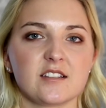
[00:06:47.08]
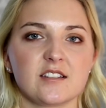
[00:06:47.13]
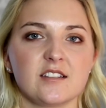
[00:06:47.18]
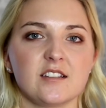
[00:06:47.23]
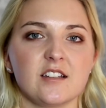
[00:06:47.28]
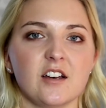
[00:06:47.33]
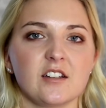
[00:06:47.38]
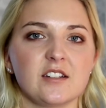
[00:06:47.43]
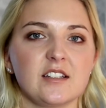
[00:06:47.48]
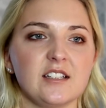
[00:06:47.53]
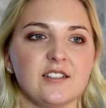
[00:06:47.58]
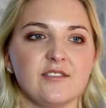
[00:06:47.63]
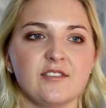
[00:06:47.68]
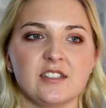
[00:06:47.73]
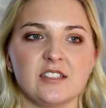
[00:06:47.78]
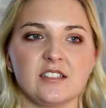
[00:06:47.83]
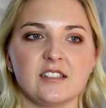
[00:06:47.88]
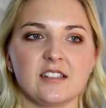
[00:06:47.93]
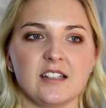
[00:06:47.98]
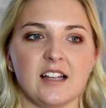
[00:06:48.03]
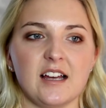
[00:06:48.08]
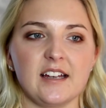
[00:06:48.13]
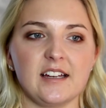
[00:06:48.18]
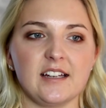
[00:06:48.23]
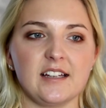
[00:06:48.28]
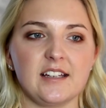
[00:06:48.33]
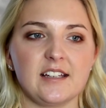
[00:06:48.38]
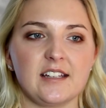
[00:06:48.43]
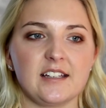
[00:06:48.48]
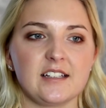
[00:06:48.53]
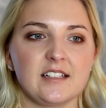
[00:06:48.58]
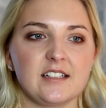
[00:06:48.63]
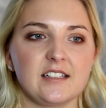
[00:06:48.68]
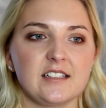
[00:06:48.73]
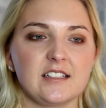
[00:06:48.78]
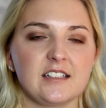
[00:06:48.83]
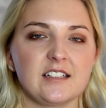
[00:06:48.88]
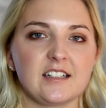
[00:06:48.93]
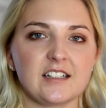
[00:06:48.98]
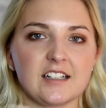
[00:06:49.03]
not even
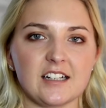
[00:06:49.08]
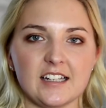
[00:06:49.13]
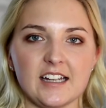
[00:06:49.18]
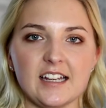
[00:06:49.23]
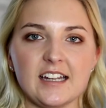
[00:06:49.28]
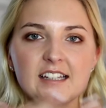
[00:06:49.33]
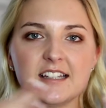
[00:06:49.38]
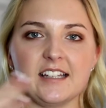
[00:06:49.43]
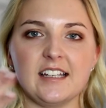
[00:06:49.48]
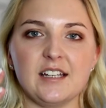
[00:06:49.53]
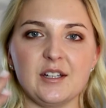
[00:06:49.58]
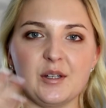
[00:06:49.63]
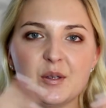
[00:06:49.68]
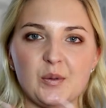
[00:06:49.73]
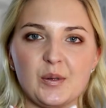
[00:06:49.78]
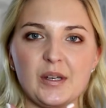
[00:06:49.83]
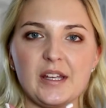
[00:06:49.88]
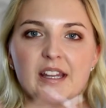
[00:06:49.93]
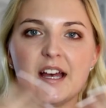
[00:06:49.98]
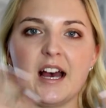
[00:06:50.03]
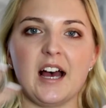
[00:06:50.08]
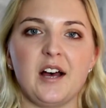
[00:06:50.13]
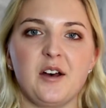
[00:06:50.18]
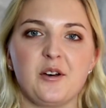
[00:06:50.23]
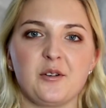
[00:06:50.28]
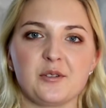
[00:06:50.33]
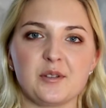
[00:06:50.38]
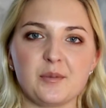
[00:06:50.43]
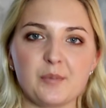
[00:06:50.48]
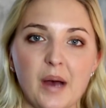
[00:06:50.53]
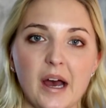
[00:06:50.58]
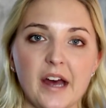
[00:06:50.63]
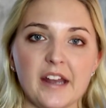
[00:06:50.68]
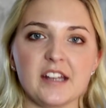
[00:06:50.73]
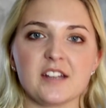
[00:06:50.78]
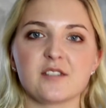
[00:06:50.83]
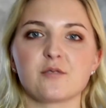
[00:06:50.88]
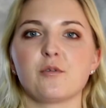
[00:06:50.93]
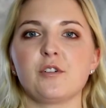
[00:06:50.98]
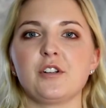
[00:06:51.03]
connecting with how the body
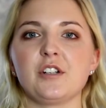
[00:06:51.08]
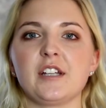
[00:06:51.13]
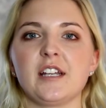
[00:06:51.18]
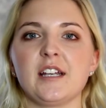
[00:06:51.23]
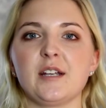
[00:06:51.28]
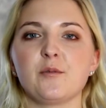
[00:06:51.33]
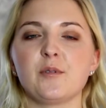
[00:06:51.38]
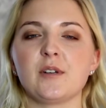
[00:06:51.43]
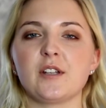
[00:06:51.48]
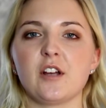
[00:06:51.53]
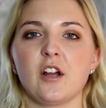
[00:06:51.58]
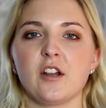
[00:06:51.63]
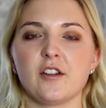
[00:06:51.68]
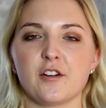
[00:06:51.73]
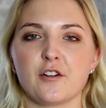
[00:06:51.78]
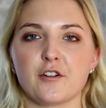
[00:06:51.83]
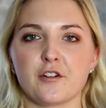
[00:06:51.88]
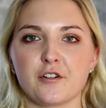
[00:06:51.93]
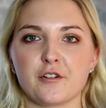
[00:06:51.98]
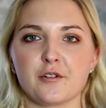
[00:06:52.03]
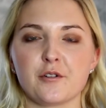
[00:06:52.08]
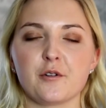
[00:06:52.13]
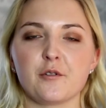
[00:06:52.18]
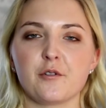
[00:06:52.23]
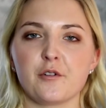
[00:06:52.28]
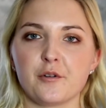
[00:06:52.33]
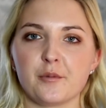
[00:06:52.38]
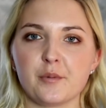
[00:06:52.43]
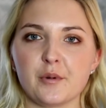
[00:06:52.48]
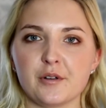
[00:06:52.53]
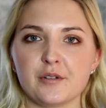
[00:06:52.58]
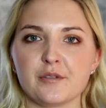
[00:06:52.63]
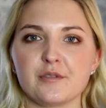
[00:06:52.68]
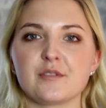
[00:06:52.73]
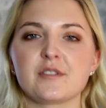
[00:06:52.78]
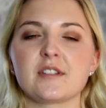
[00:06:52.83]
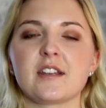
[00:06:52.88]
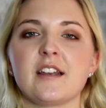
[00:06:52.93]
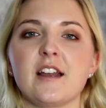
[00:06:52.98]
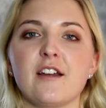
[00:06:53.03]
is working, with all the
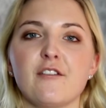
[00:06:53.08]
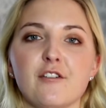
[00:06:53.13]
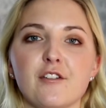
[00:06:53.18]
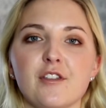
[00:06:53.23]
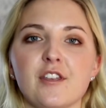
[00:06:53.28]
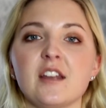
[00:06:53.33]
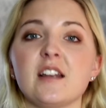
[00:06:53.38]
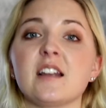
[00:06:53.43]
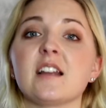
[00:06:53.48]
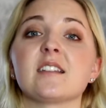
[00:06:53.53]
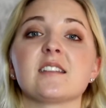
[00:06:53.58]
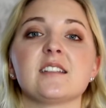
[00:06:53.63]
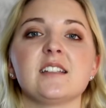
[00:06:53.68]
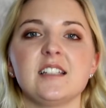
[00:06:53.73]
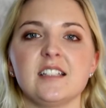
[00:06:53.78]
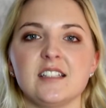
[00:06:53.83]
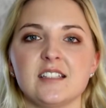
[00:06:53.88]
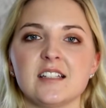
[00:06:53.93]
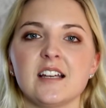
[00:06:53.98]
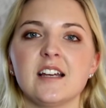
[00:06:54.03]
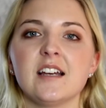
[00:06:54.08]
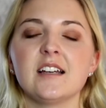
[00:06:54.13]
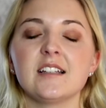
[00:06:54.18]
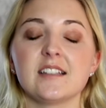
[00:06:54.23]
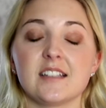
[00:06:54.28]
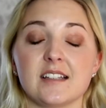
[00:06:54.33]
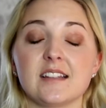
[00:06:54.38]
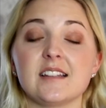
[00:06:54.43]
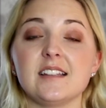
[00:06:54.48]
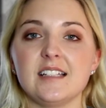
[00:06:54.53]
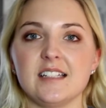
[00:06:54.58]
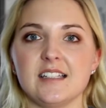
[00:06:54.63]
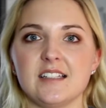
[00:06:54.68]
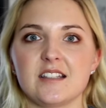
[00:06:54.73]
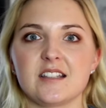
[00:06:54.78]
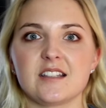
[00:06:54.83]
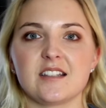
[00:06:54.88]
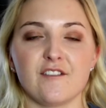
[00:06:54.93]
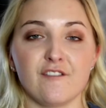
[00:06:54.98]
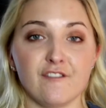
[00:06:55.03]
hormones and everything that needs
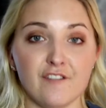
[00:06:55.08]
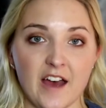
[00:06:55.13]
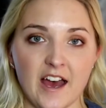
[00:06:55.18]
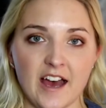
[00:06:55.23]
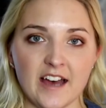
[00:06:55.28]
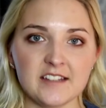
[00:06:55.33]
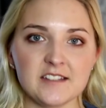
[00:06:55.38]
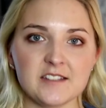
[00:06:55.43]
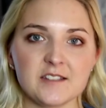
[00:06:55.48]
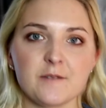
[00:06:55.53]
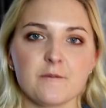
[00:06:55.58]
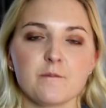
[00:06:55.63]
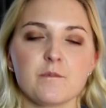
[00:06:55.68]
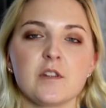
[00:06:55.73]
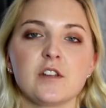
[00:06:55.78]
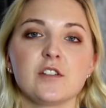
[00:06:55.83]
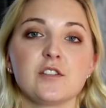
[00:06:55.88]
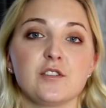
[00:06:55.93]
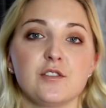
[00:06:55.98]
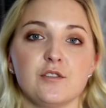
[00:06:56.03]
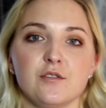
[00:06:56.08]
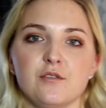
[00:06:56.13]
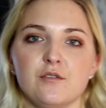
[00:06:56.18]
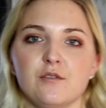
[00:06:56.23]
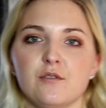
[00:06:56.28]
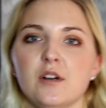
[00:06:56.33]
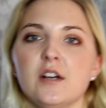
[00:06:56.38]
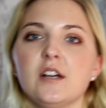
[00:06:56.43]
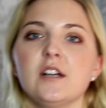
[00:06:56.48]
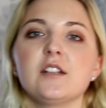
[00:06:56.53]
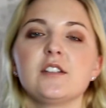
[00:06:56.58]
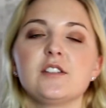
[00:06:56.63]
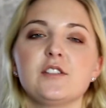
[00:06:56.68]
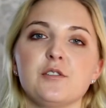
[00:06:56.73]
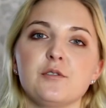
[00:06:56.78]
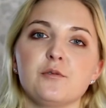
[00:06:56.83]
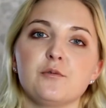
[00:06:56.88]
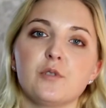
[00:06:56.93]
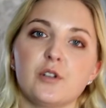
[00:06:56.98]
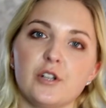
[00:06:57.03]
the fat to
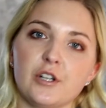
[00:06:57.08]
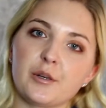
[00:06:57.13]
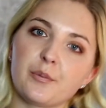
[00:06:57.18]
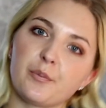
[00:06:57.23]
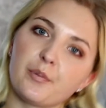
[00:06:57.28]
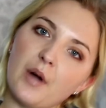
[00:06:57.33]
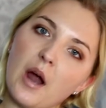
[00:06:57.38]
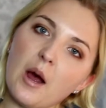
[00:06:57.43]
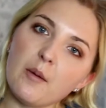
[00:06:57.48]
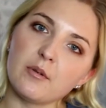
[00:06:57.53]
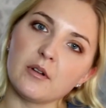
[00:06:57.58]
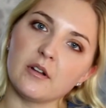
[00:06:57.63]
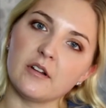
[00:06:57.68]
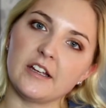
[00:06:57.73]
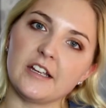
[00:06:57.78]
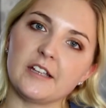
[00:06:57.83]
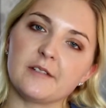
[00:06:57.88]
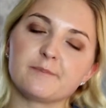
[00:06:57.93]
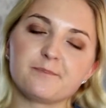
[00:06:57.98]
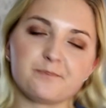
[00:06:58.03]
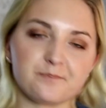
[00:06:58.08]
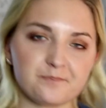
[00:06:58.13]
work properly.